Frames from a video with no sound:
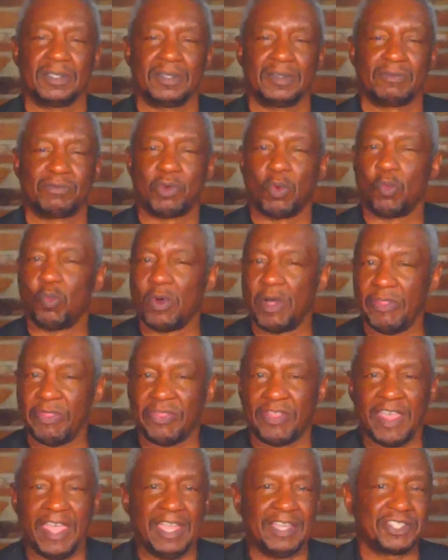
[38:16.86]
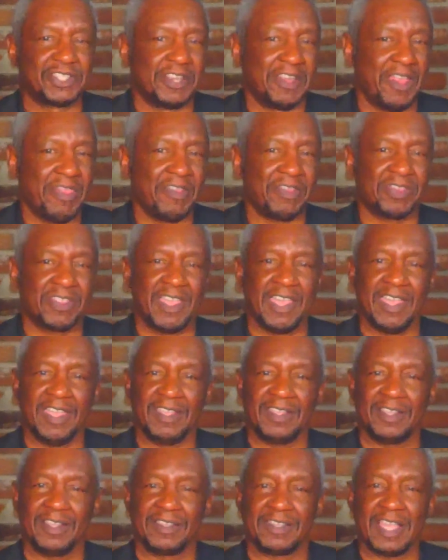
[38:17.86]
from one thing to another thing,
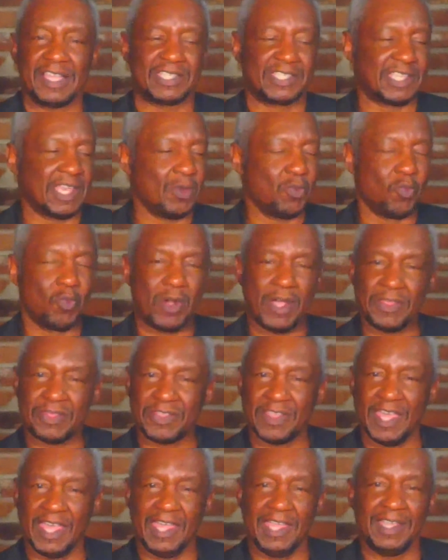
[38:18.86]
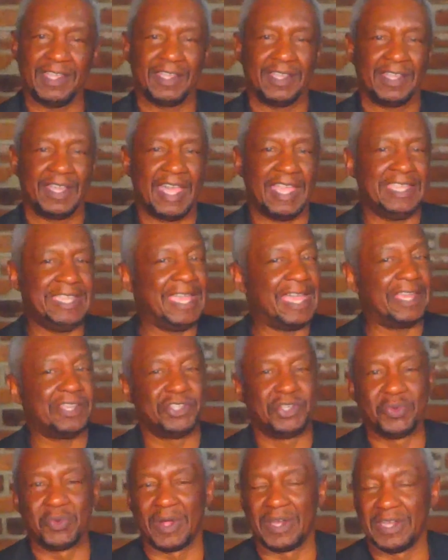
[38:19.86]
they say one thing and yet
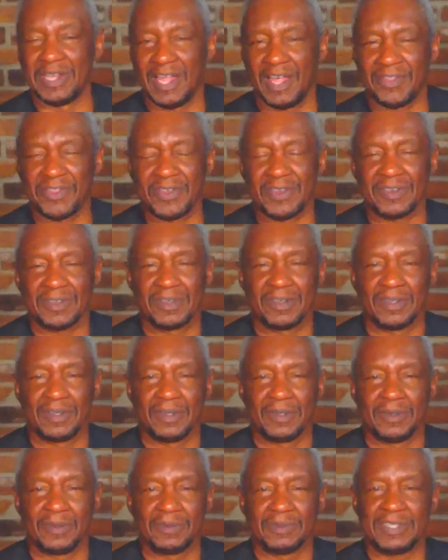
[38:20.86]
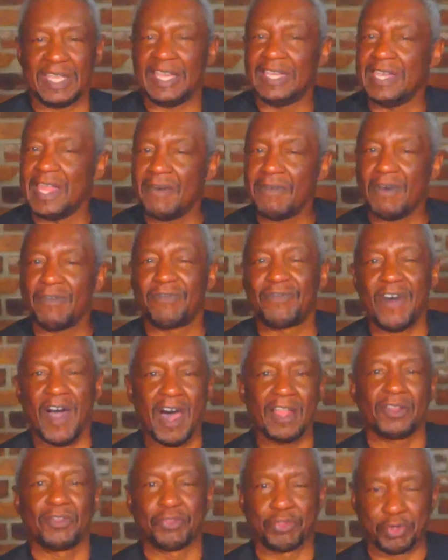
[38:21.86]
do another, they never
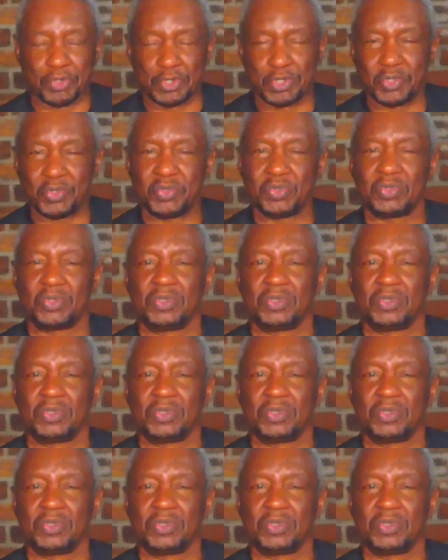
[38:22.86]
follow through.